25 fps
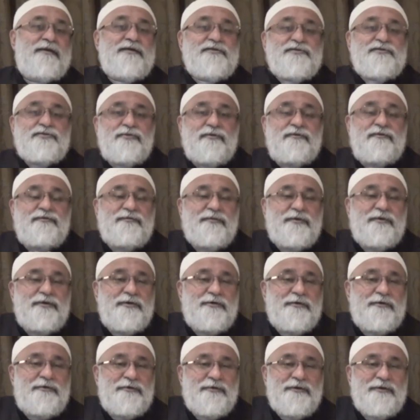It's good for
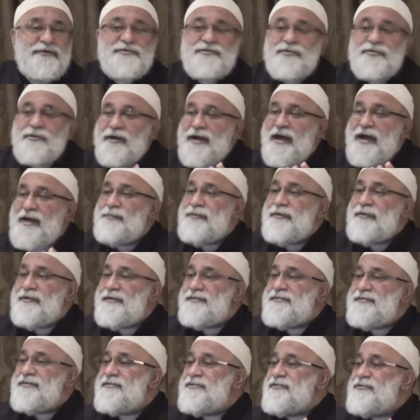you, it's your
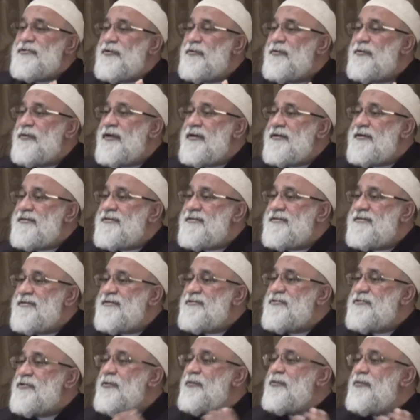happiness, it's your bliss,
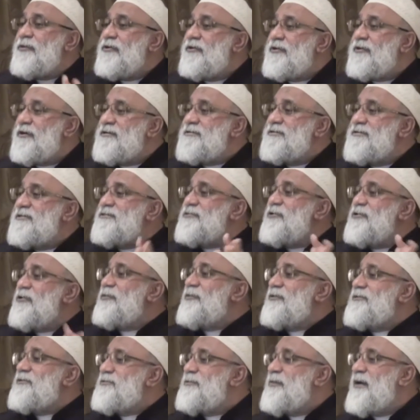it's your progress, it's your
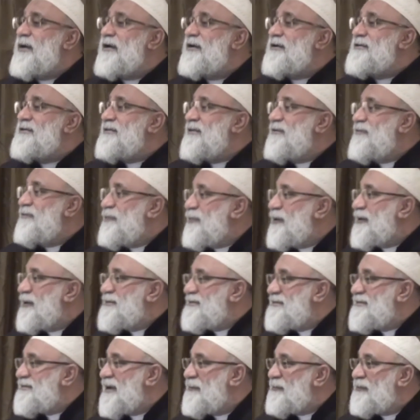prosperity if you
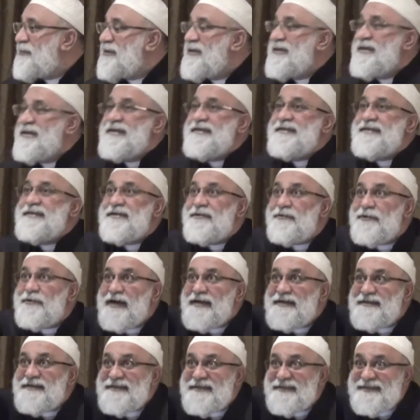accept the
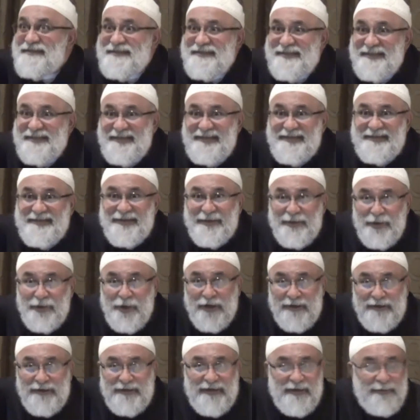righteous leader,
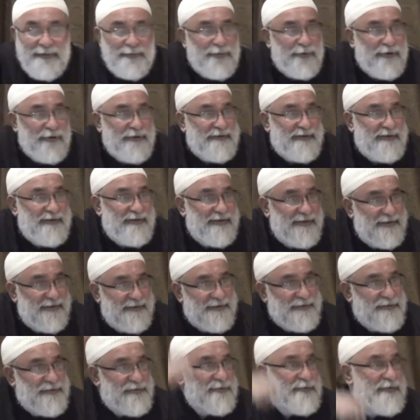godly appointed
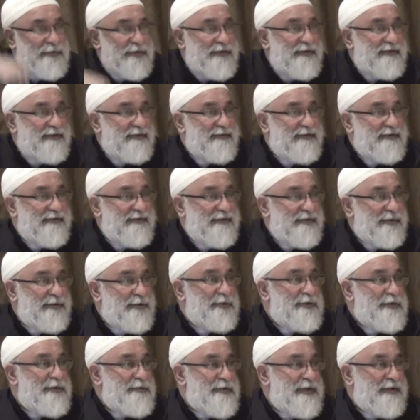leader, to be
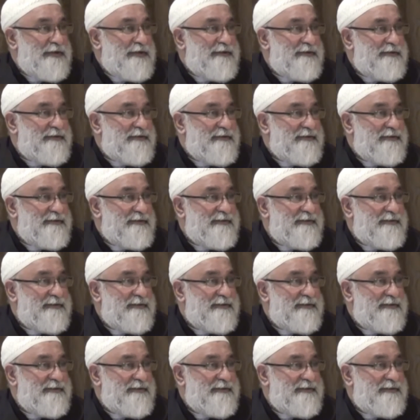your commander.